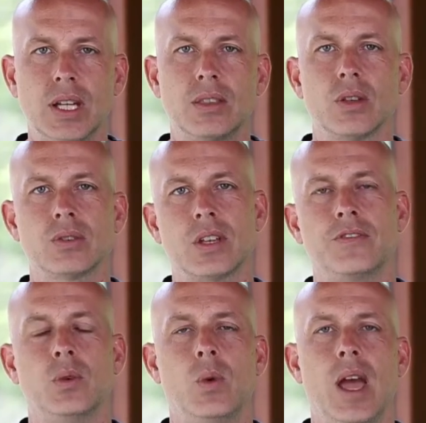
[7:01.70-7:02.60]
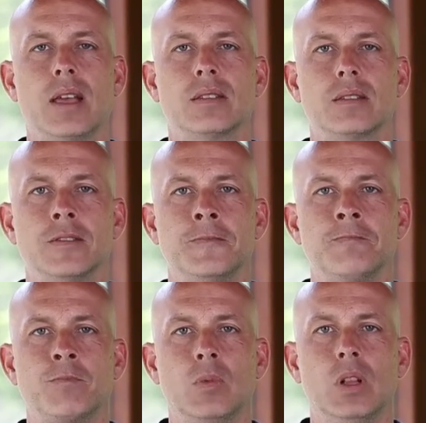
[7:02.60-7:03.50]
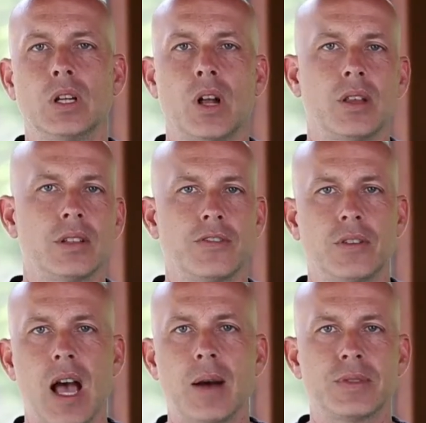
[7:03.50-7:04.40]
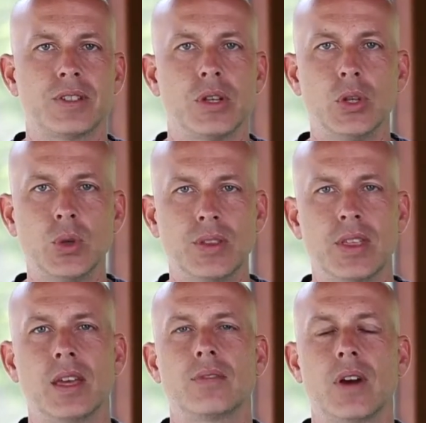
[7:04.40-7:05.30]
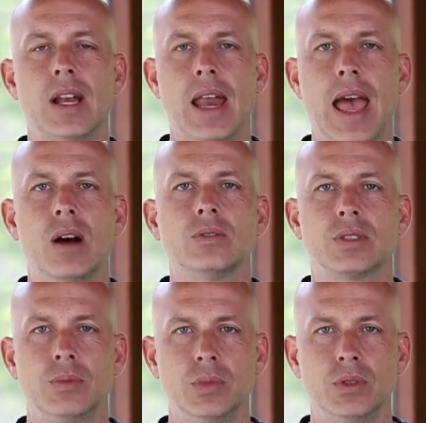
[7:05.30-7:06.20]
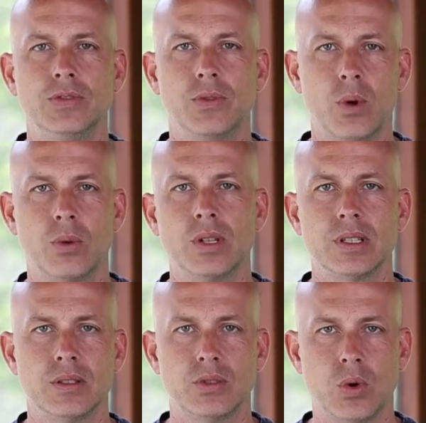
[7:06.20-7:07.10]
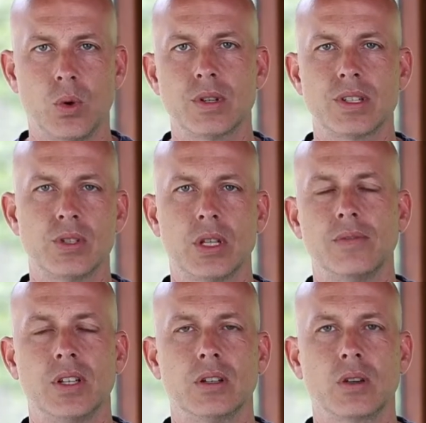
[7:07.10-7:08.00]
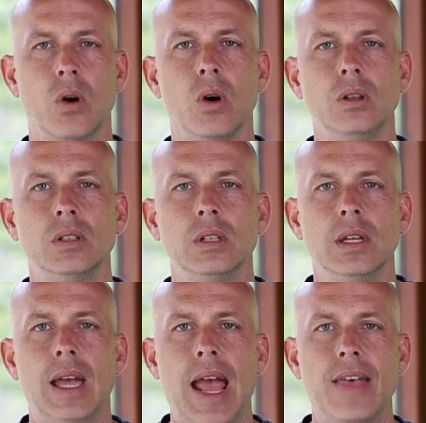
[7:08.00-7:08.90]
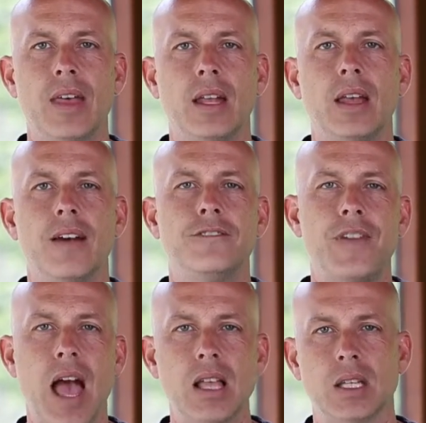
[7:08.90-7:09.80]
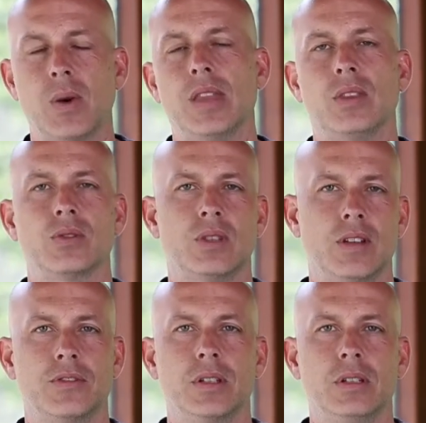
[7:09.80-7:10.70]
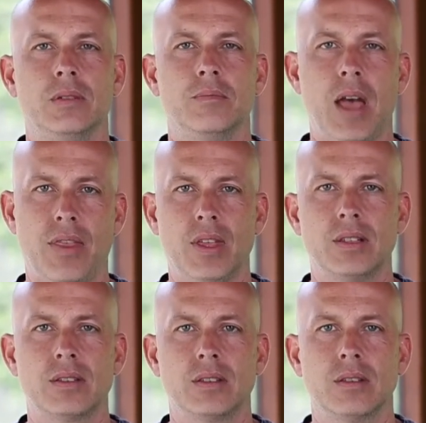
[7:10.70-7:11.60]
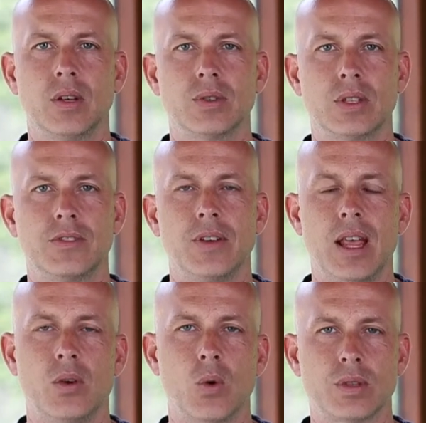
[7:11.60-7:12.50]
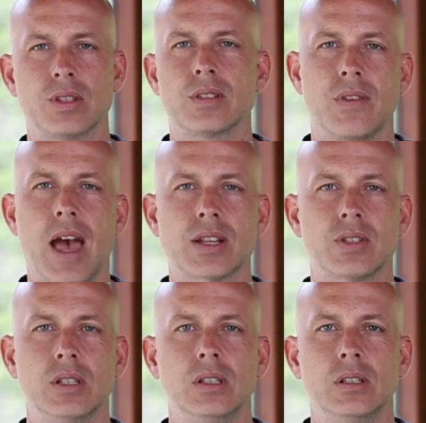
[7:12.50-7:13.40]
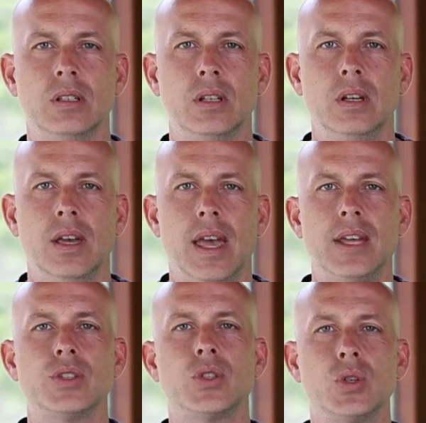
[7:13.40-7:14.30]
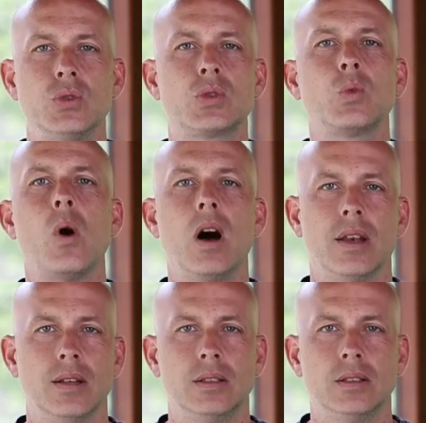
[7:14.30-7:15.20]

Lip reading: at those different ways. Look at all the different options that you can think of right now to move forward towards achieving your goal, and then evaluate those different methods, those different courses of action, and choose one.